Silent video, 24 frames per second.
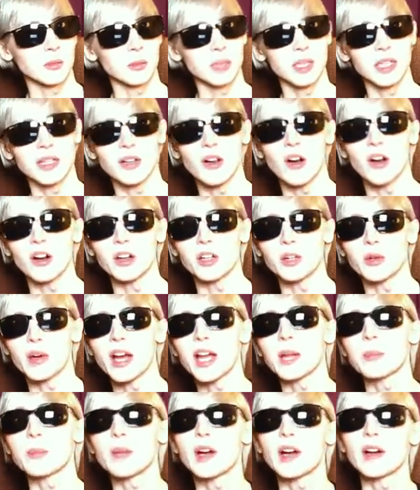meet our
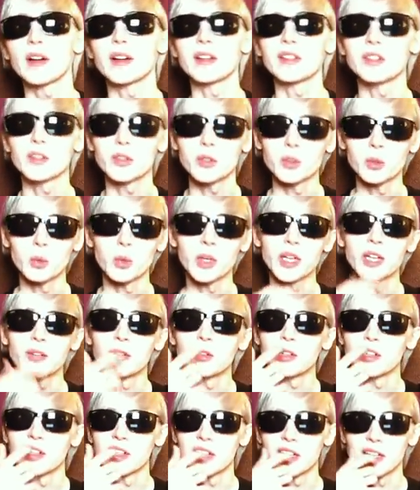grandparents or
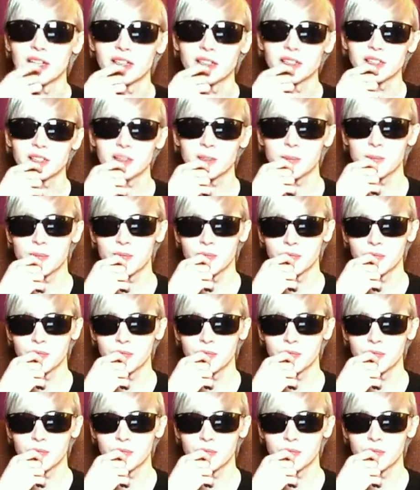whatever it is,